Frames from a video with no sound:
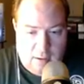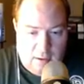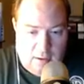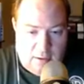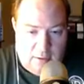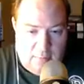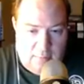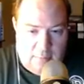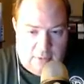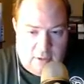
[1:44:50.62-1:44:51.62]

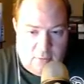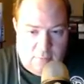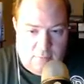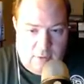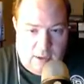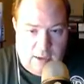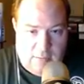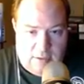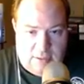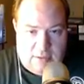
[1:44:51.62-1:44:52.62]
So
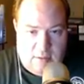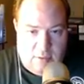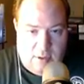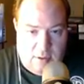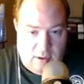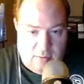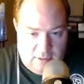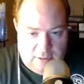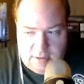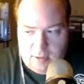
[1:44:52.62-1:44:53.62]
again, this is something. Now,
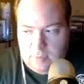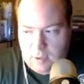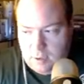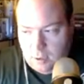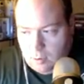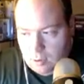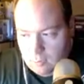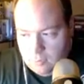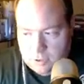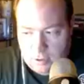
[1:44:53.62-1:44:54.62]
this is something a card I
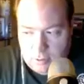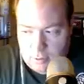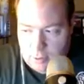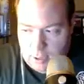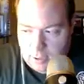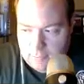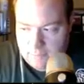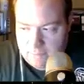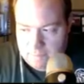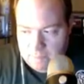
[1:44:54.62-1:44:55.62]
would certainly look at.
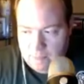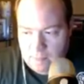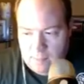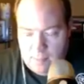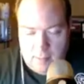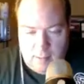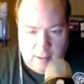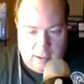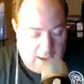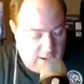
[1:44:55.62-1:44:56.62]

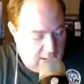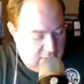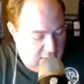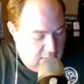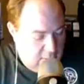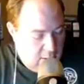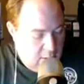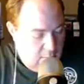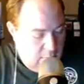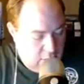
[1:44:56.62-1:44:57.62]
Again, I think there
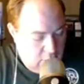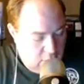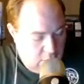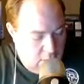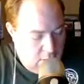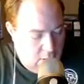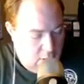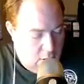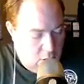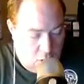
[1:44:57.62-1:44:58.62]
are better
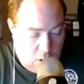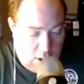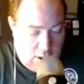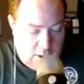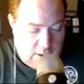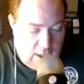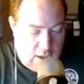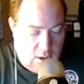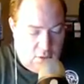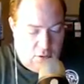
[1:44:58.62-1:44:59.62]
cards
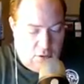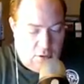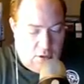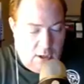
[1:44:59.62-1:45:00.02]
in other